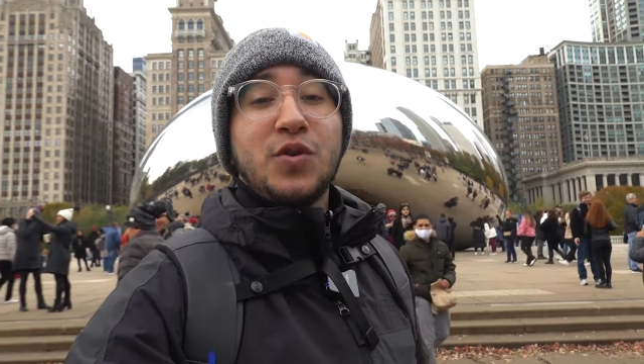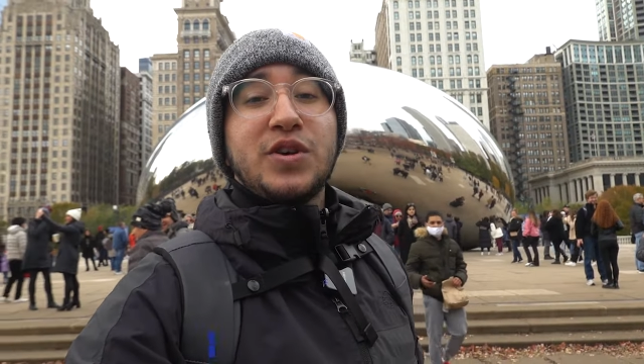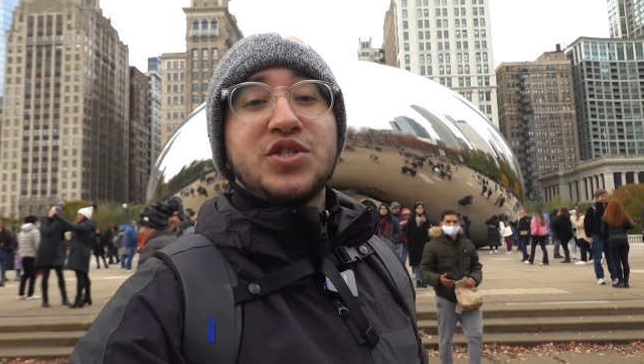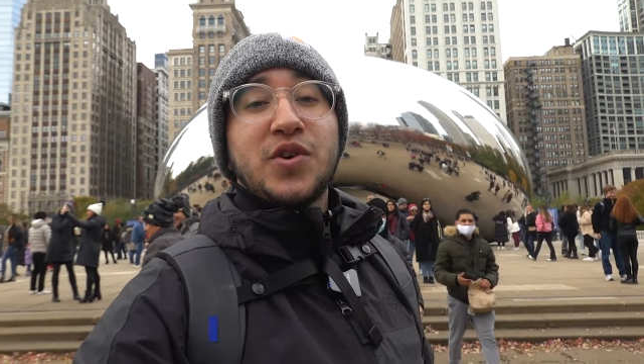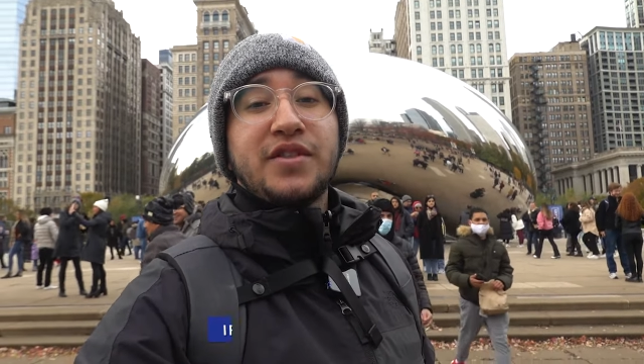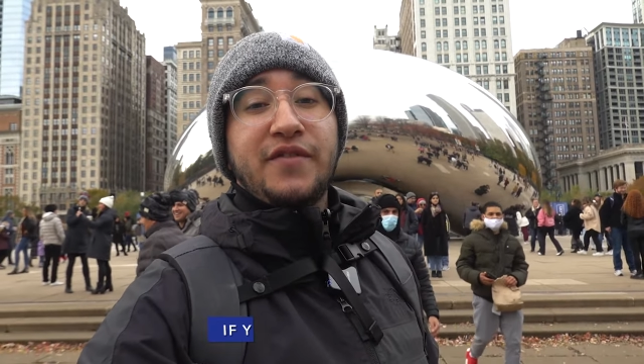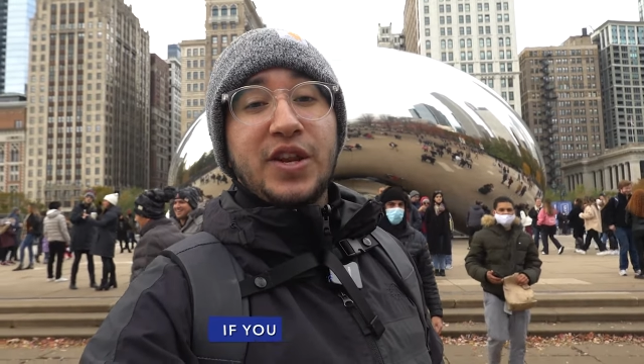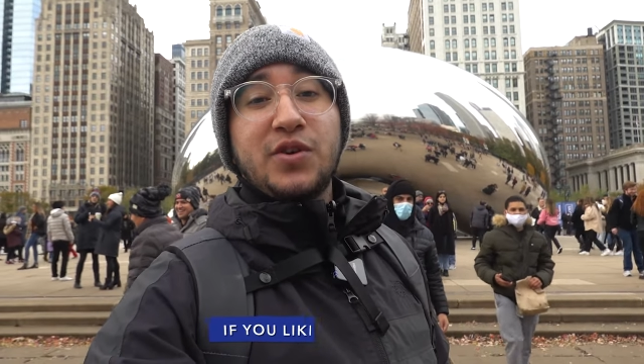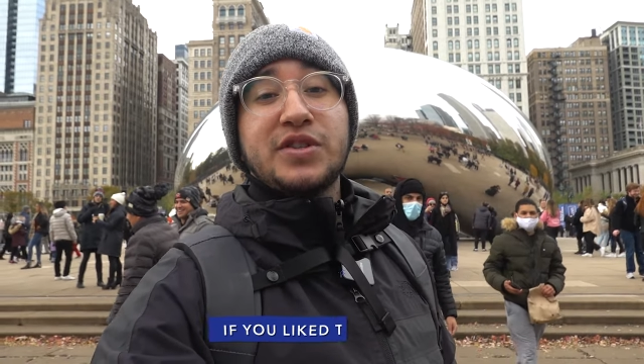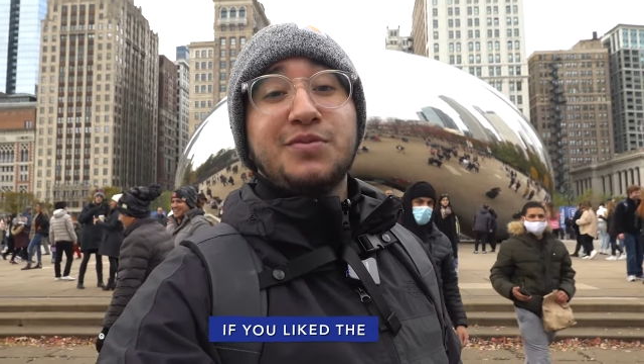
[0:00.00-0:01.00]
you enjoyed the
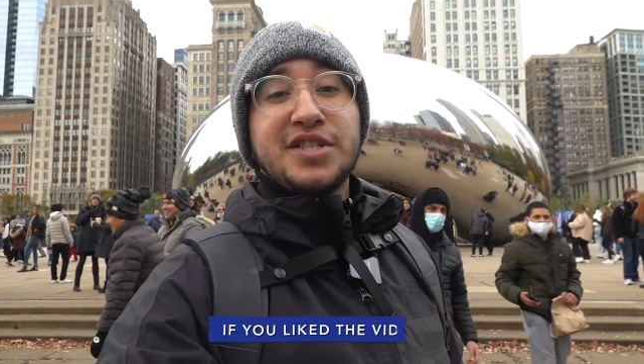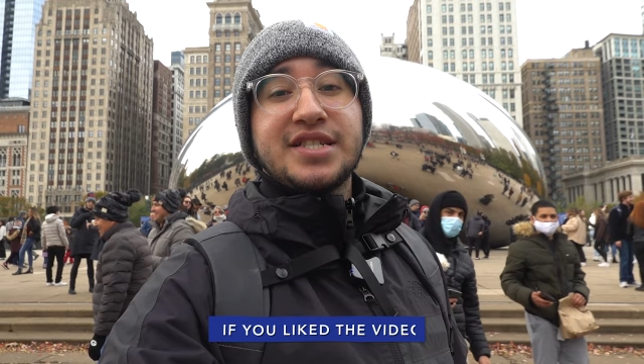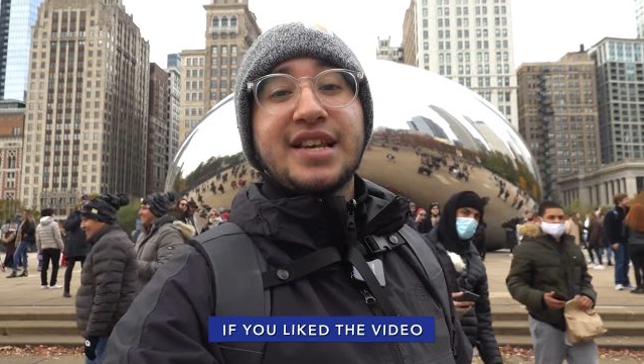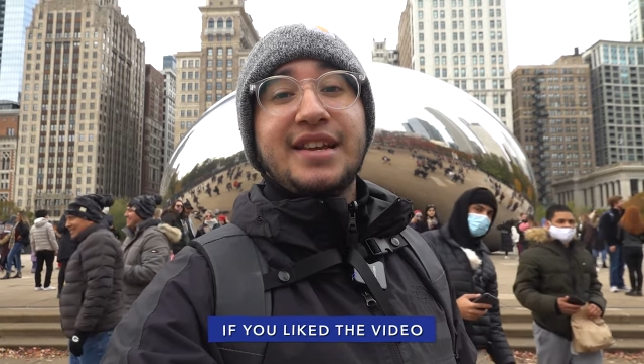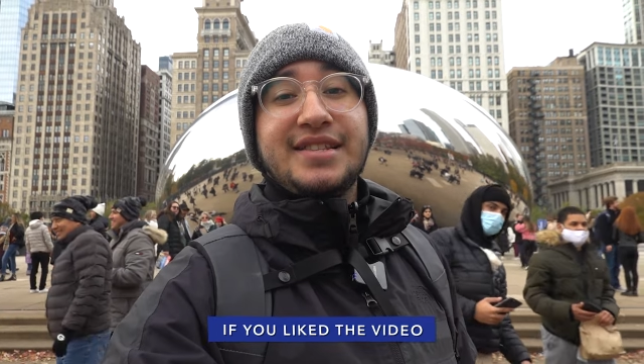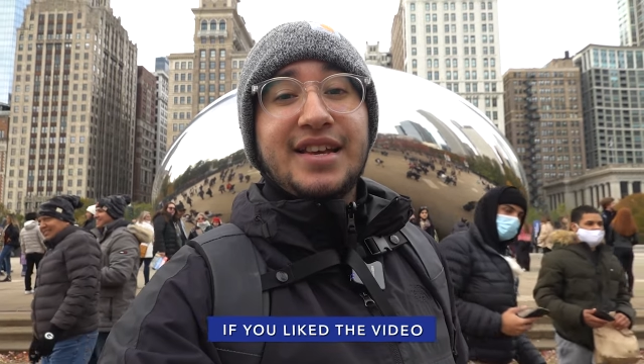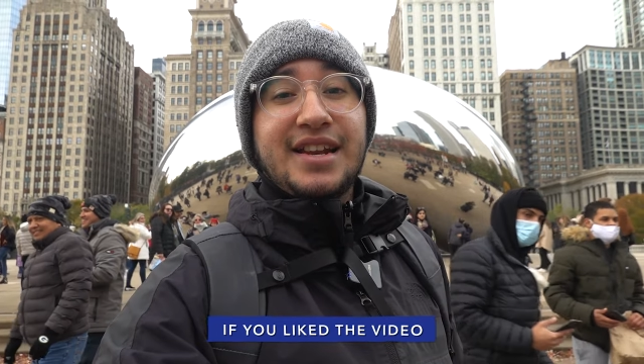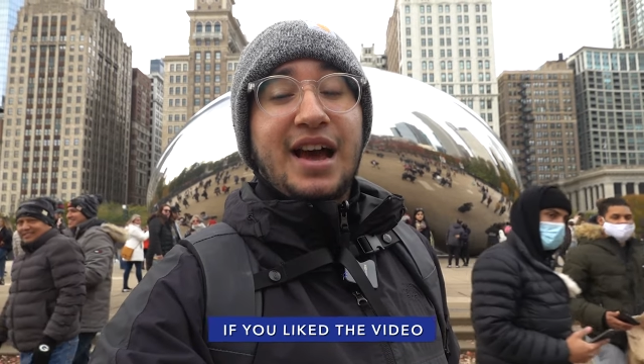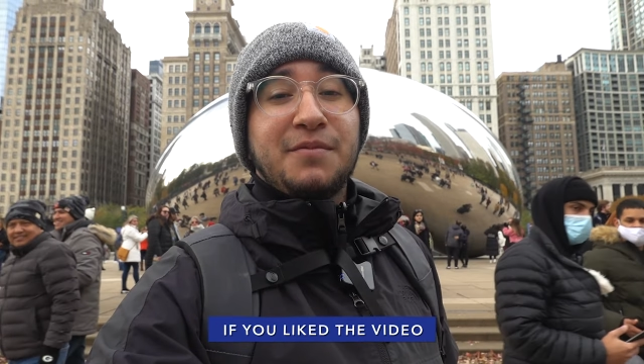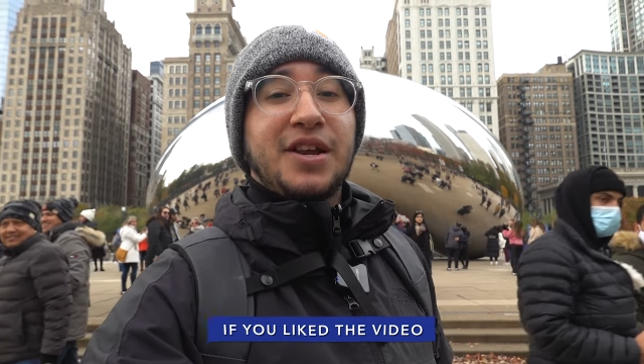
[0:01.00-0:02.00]
video as much as I
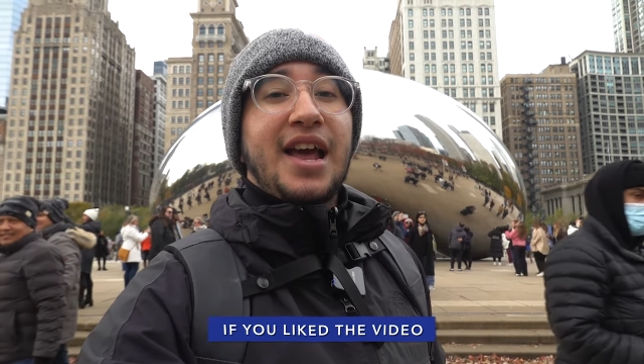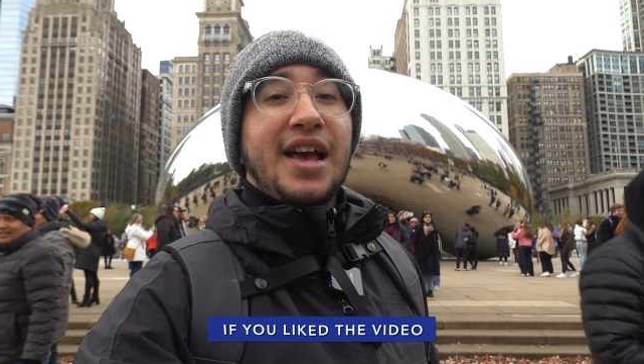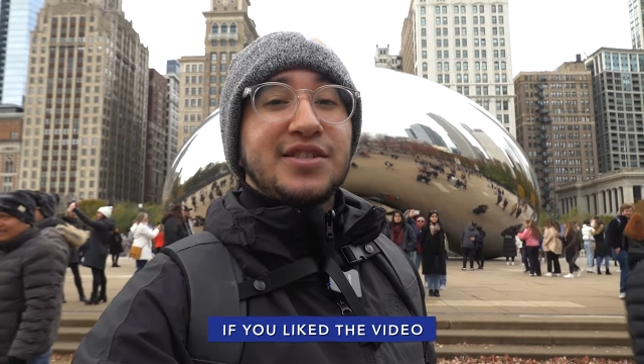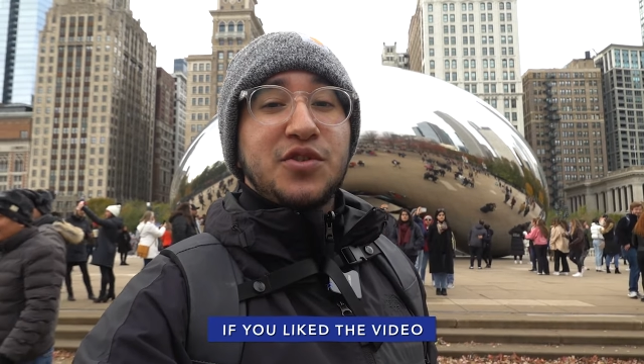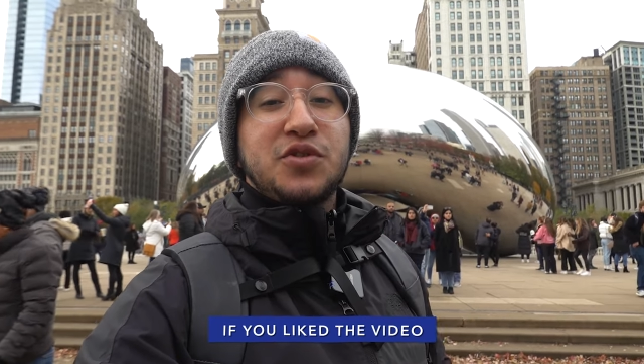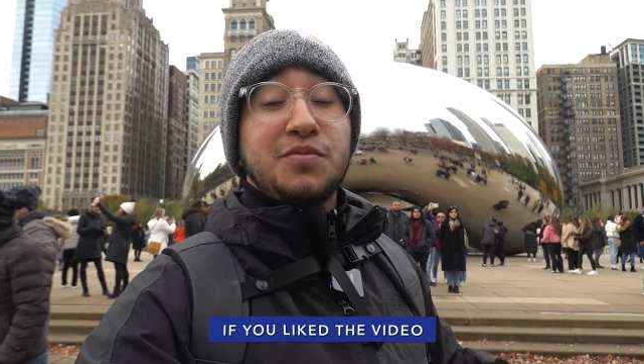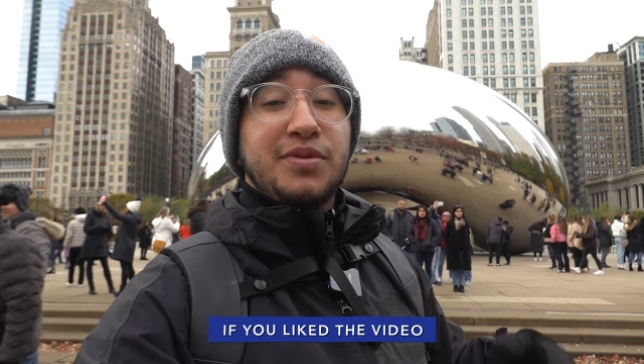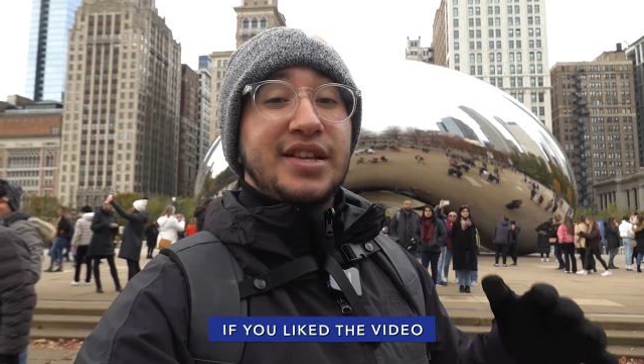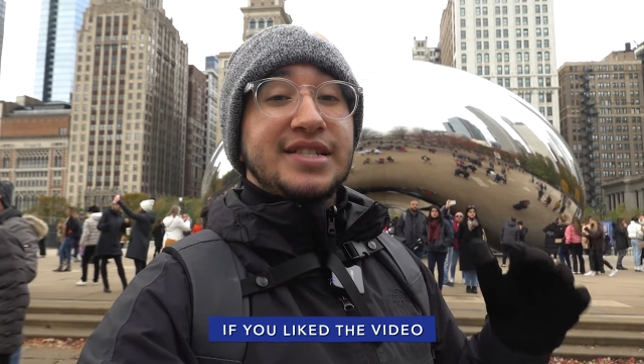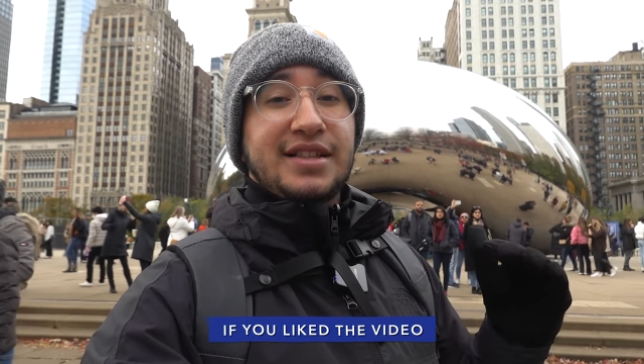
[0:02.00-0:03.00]
did, I'm gonna ask you to
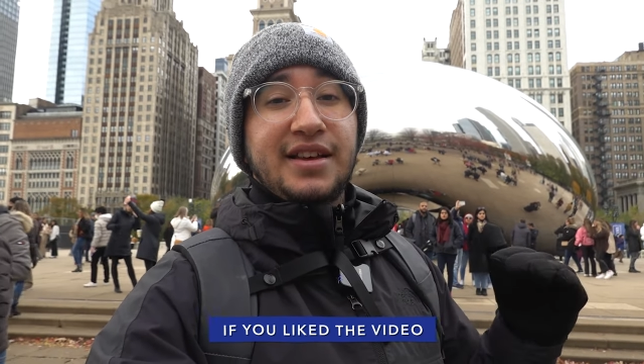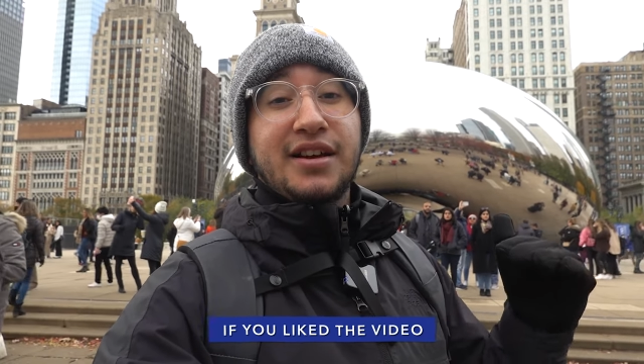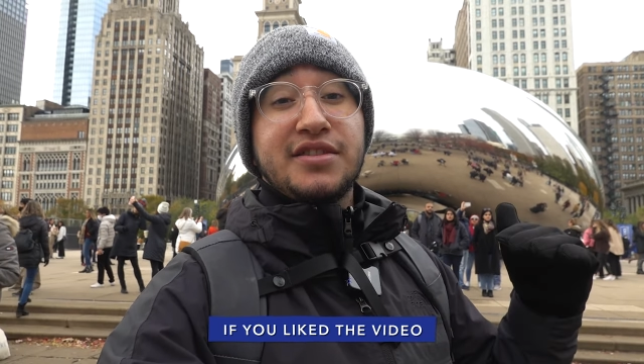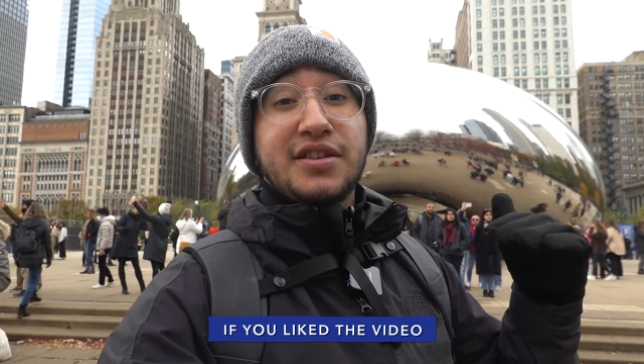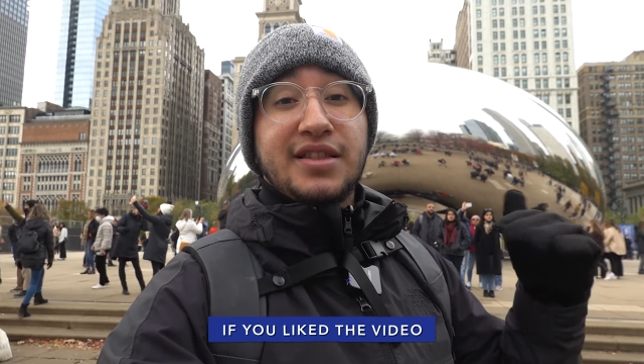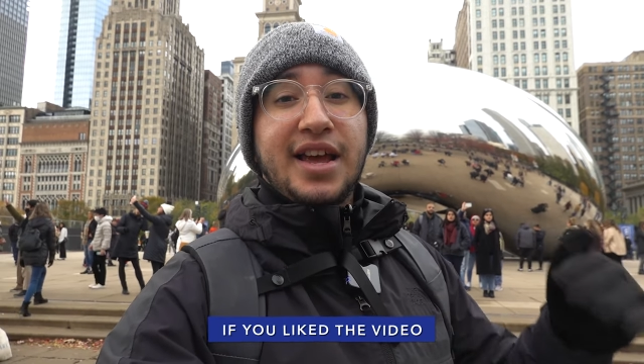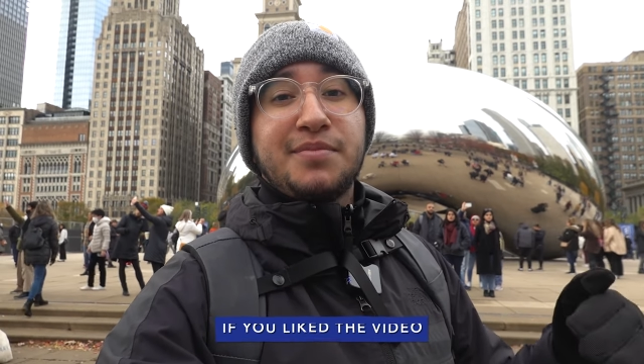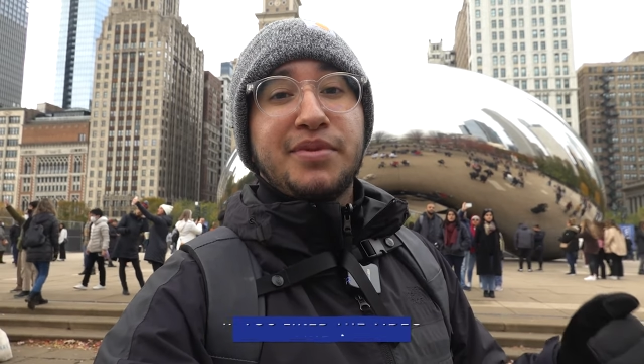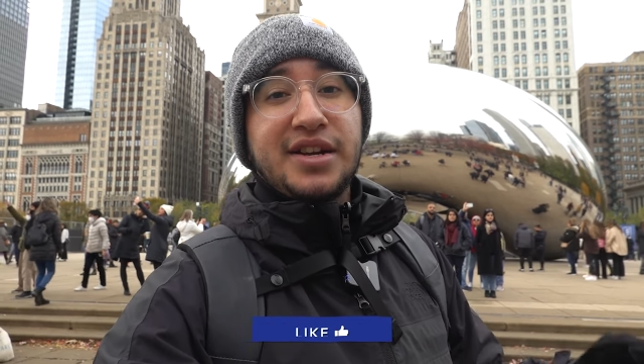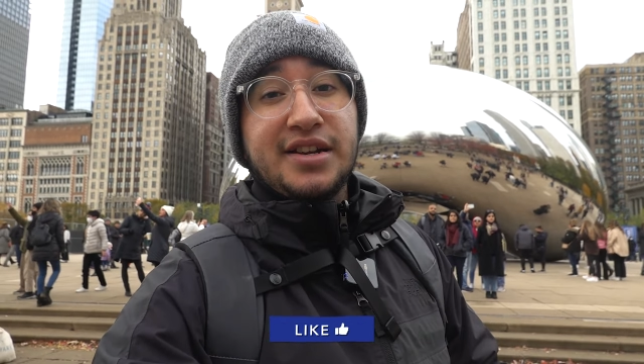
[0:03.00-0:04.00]
please click on the
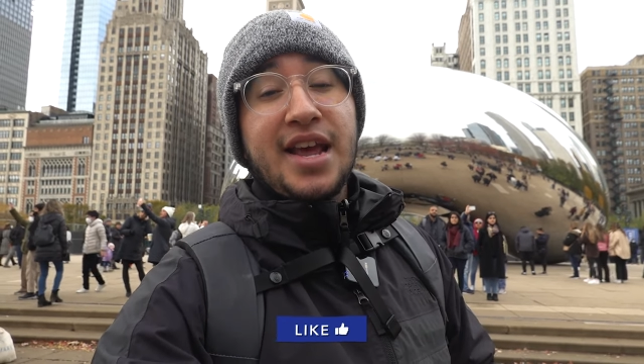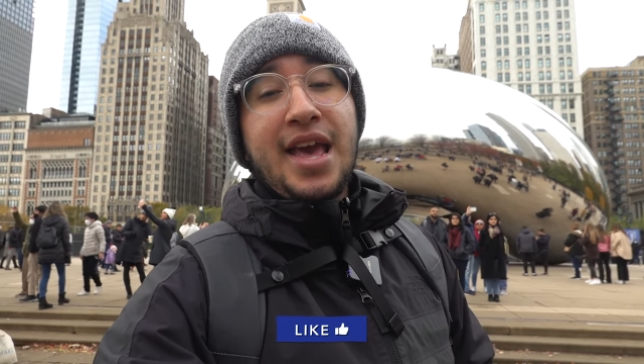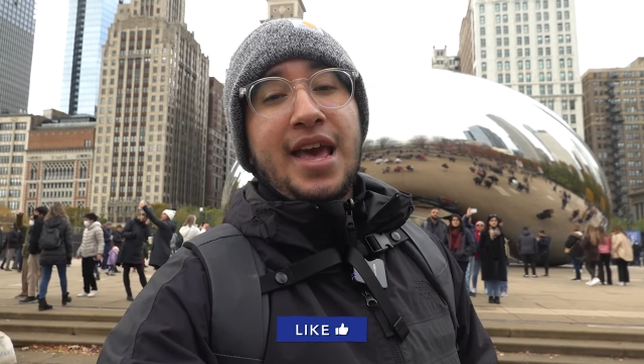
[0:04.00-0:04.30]
like button